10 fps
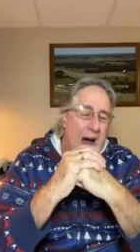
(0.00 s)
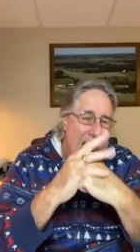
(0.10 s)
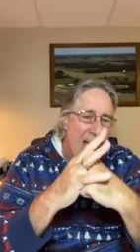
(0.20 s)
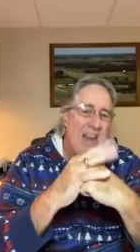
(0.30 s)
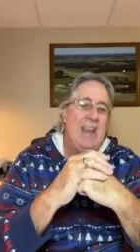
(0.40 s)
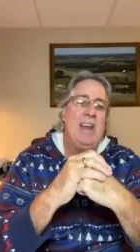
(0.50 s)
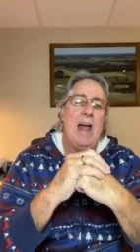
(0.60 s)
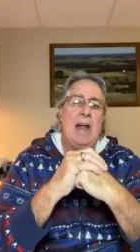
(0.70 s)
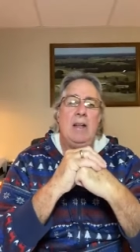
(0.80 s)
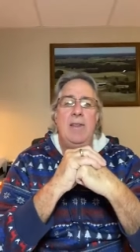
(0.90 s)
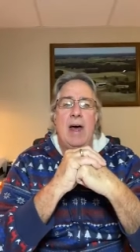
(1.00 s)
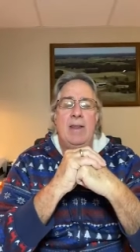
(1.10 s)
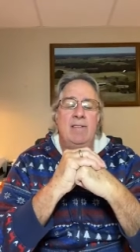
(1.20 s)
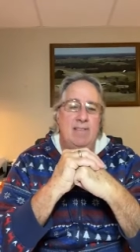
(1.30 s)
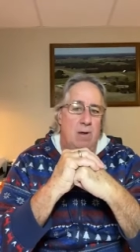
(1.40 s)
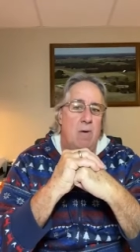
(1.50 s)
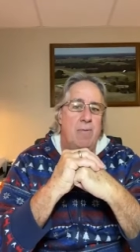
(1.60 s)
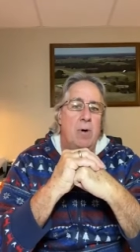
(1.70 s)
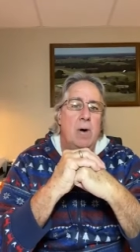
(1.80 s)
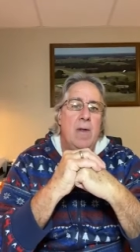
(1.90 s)
highly likely that is
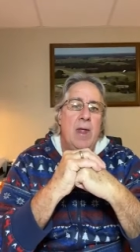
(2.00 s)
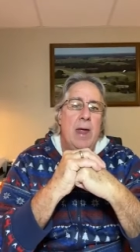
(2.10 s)
sulfur.